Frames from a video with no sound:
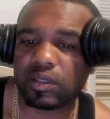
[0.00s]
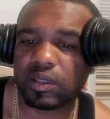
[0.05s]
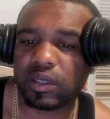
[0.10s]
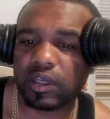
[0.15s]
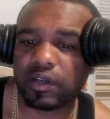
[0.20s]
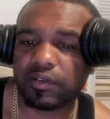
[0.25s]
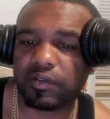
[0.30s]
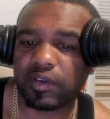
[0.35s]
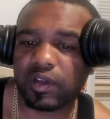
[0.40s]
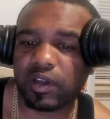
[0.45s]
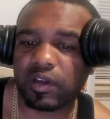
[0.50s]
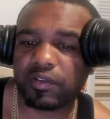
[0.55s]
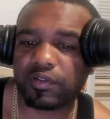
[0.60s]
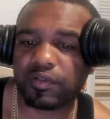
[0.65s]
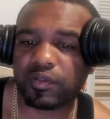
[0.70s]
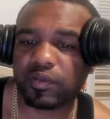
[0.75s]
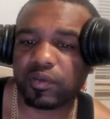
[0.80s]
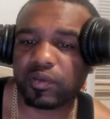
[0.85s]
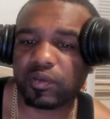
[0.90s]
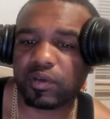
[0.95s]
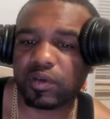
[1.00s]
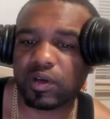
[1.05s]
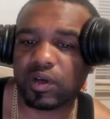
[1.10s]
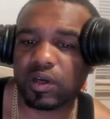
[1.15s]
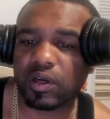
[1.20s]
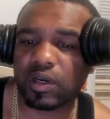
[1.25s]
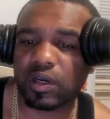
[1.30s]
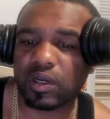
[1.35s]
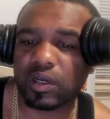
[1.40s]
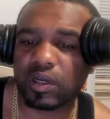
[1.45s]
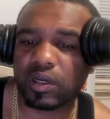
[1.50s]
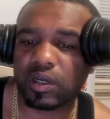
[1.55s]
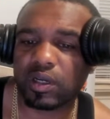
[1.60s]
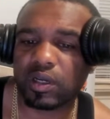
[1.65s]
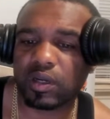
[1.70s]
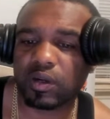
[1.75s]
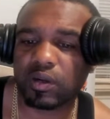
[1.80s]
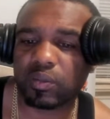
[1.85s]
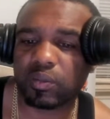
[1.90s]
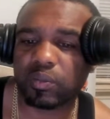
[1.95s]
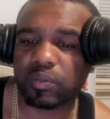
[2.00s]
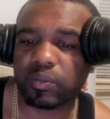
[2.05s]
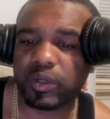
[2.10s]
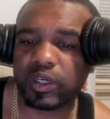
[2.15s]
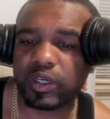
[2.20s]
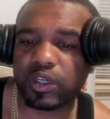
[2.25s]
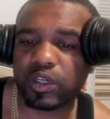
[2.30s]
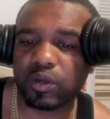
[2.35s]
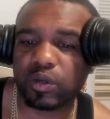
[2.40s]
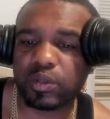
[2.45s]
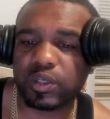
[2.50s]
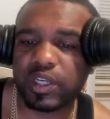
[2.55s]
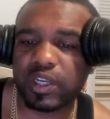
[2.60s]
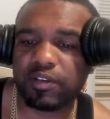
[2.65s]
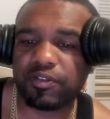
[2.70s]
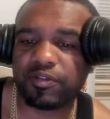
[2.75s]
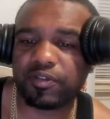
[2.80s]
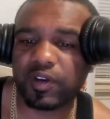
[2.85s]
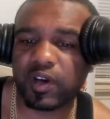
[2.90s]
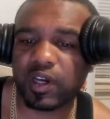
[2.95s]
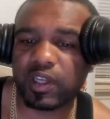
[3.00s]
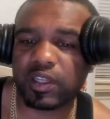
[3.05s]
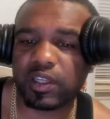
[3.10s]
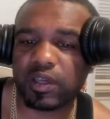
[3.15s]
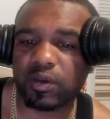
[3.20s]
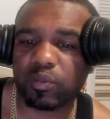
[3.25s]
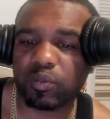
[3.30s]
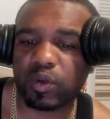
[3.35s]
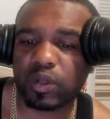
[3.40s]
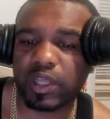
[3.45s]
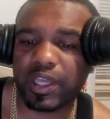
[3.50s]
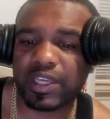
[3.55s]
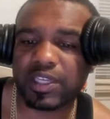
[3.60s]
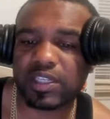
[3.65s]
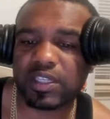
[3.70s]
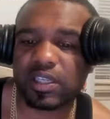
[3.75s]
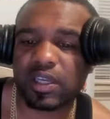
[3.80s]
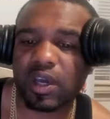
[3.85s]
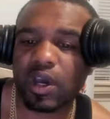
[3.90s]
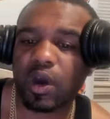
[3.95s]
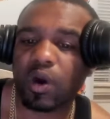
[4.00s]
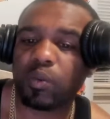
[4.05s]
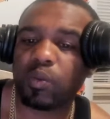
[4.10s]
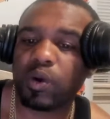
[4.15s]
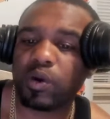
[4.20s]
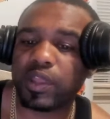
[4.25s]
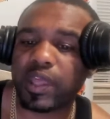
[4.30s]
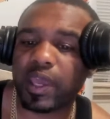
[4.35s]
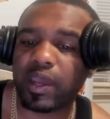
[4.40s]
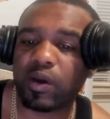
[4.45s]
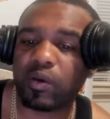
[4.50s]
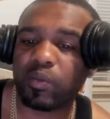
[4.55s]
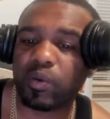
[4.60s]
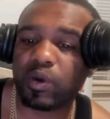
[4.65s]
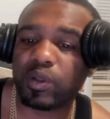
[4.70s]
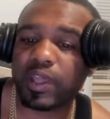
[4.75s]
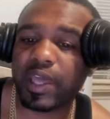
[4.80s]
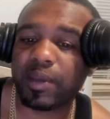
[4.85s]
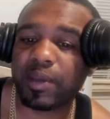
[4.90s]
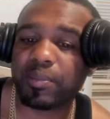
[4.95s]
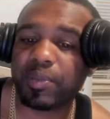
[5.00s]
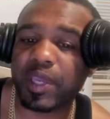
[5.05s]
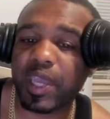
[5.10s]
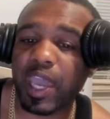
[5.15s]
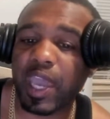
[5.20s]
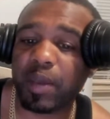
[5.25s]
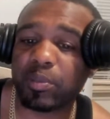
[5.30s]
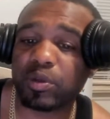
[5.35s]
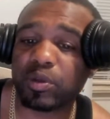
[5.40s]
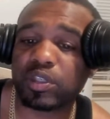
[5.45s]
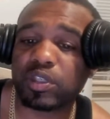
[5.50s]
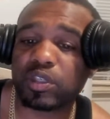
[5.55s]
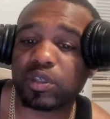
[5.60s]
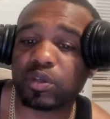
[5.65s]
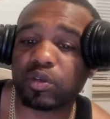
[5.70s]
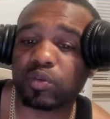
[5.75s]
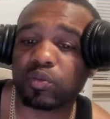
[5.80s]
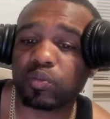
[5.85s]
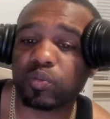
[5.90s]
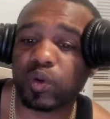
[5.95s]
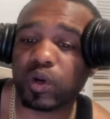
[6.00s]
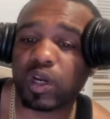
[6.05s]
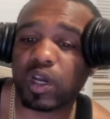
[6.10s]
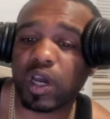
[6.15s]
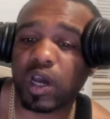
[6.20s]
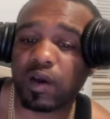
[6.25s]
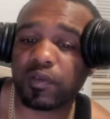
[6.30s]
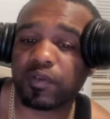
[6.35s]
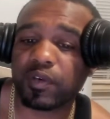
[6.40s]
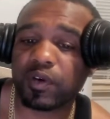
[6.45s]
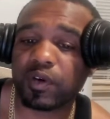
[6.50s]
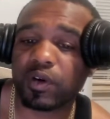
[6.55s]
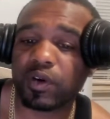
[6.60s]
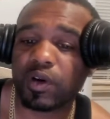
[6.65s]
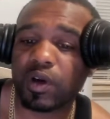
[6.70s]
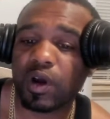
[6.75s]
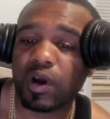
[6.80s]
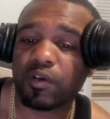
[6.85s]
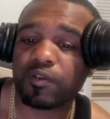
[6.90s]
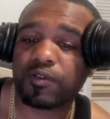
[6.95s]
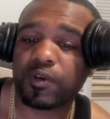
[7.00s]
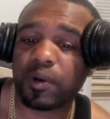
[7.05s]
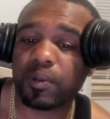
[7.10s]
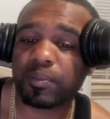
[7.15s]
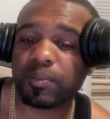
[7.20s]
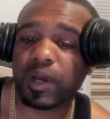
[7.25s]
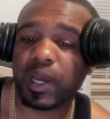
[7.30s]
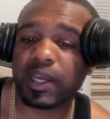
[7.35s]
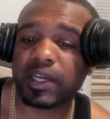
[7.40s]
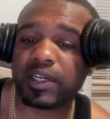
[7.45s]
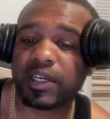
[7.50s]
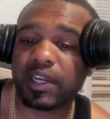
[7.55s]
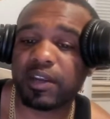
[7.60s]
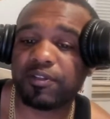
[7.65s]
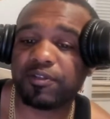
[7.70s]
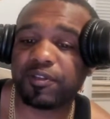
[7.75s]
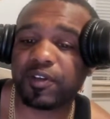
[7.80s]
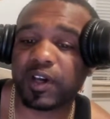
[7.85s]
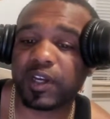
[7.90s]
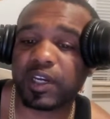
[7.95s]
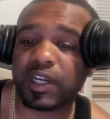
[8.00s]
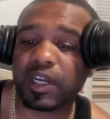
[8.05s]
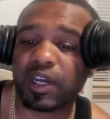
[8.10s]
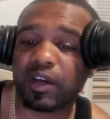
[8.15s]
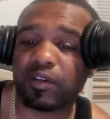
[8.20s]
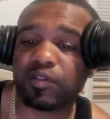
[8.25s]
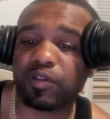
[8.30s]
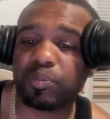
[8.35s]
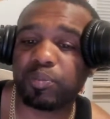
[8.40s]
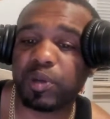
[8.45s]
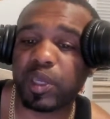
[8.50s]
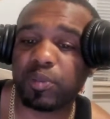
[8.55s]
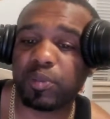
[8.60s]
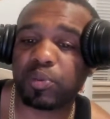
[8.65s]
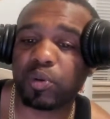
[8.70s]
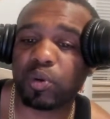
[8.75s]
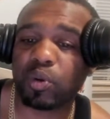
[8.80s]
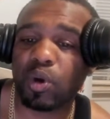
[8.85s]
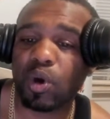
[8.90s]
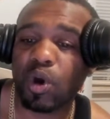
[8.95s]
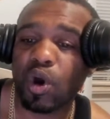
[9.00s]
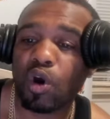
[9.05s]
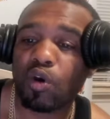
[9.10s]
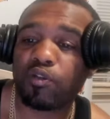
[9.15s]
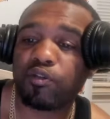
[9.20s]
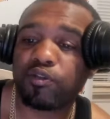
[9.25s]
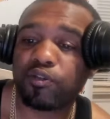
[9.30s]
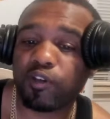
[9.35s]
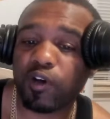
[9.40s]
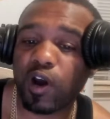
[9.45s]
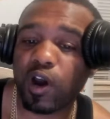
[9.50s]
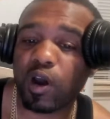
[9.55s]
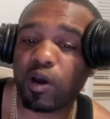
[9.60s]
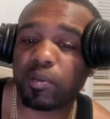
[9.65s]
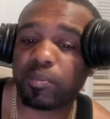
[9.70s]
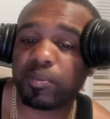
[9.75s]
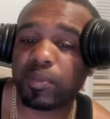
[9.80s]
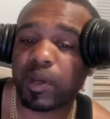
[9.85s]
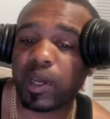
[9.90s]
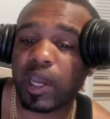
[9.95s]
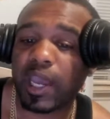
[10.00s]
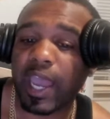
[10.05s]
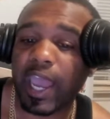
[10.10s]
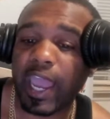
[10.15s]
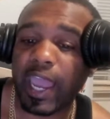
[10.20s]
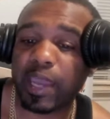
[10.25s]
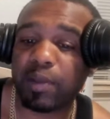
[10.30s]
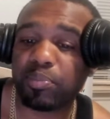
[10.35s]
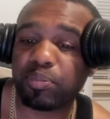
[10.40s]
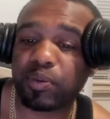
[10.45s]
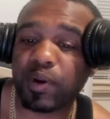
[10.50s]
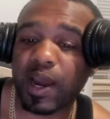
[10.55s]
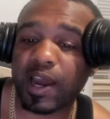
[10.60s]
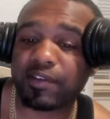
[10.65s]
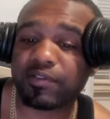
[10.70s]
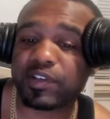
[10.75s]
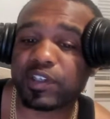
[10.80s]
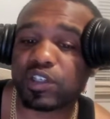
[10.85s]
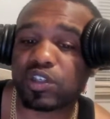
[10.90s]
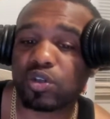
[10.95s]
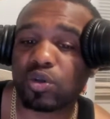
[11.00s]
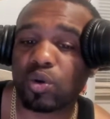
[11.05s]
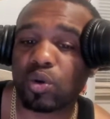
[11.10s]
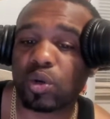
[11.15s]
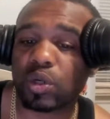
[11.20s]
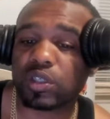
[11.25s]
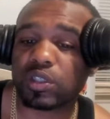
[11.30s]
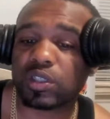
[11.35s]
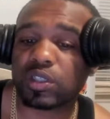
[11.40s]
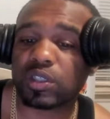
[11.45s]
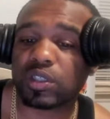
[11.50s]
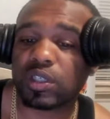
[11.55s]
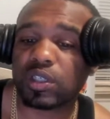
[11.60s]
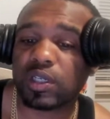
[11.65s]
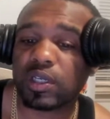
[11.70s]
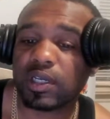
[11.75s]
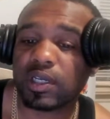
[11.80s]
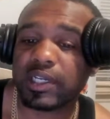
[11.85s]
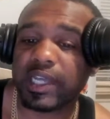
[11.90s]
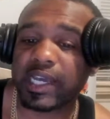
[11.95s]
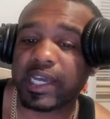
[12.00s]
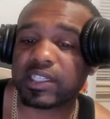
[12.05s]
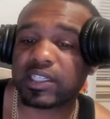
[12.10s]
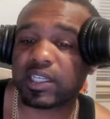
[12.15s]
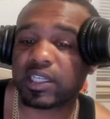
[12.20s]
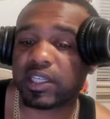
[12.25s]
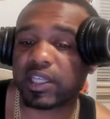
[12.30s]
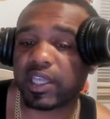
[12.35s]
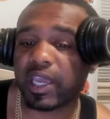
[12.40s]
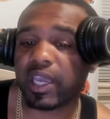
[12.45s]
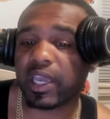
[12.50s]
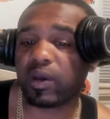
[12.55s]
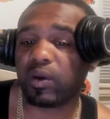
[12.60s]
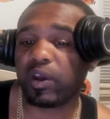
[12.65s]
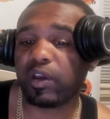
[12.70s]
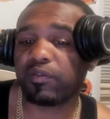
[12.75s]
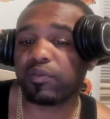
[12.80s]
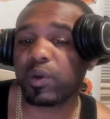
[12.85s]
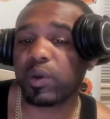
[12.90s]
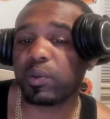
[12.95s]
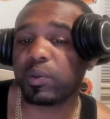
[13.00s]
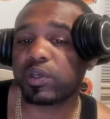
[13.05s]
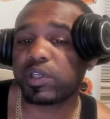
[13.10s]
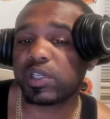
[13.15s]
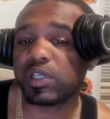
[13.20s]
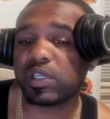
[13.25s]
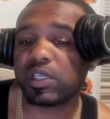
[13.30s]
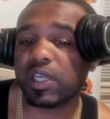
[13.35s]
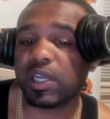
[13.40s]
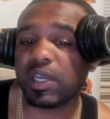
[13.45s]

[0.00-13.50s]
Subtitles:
If we do defund them, will they be able to recover from a defunding of the people from a private source? That's the thing. If we were to